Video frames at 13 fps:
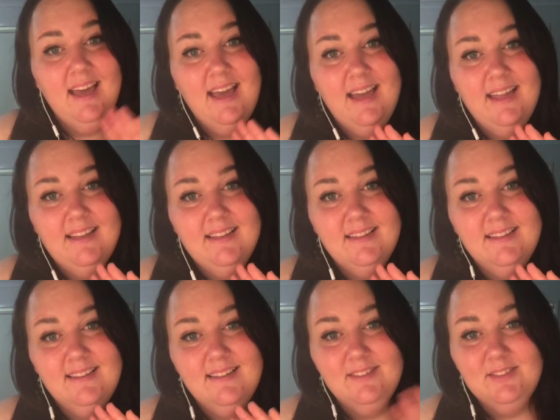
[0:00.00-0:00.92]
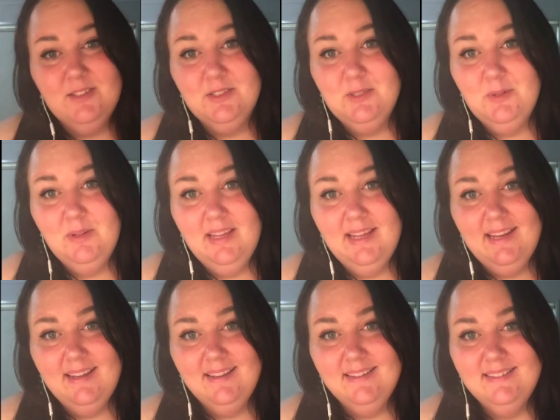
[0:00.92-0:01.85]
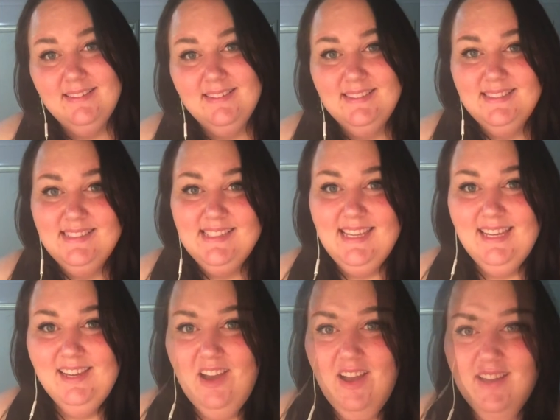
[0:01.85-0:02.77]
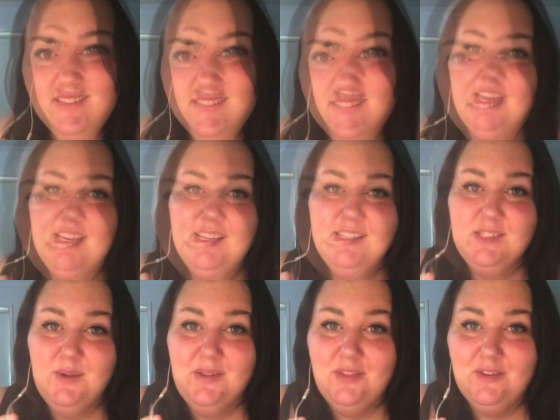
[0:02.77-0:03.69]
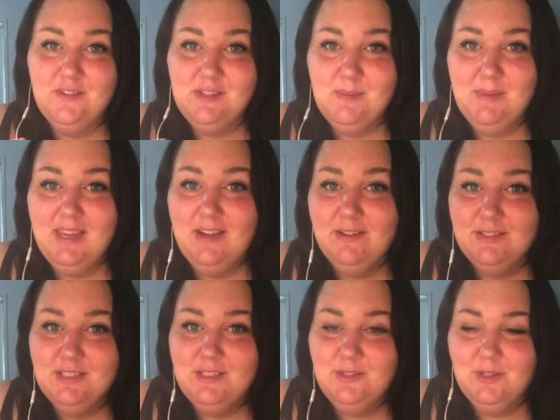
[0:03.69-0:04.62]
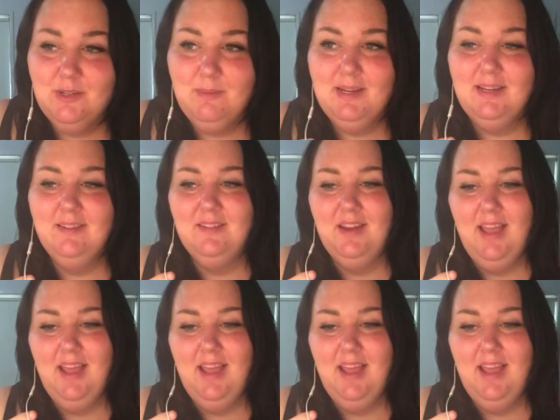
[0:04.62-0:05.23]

and I'll talk to you all later. See you guys. So I thought of something else to talk about.